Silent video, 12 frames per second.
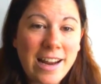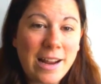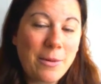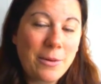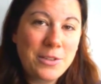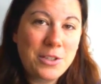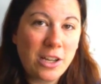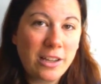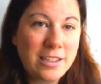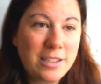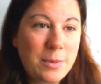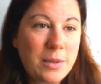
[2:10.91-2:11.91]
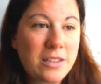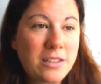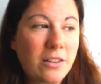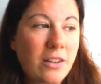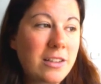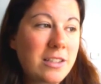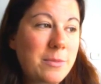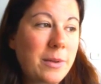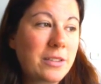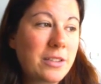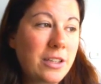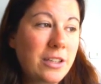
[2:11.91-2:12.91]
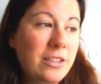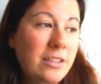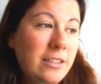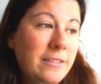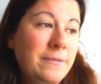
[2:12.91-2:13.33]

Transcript: And I'm always jealous because their lawn smells good.